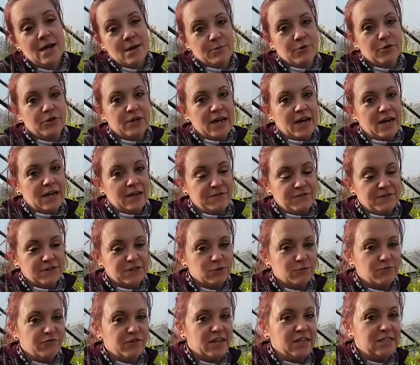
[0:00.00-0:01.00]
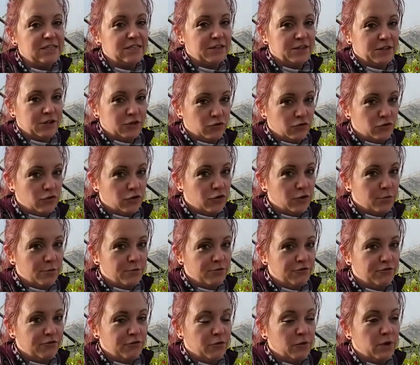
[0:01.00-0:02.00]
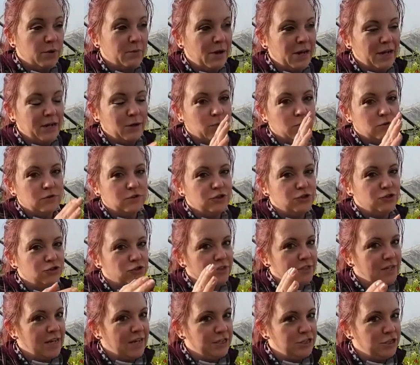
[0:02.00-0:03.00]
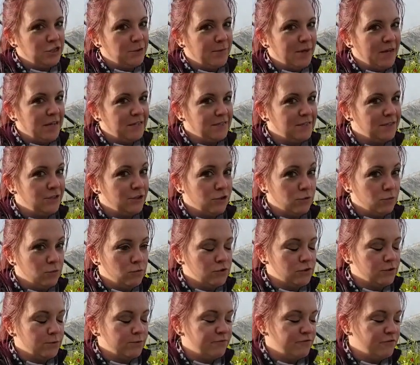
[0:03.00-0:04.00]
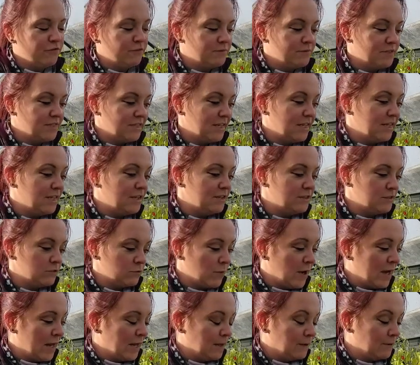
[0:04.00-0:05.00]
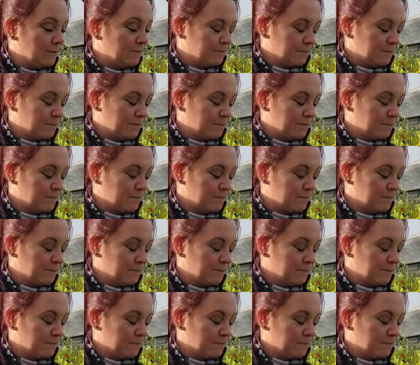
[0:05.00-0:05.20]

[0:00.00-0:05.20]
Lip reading: But yeah, if for some reason they don't come through, you might want to just hedge your bets and do some from seed as well.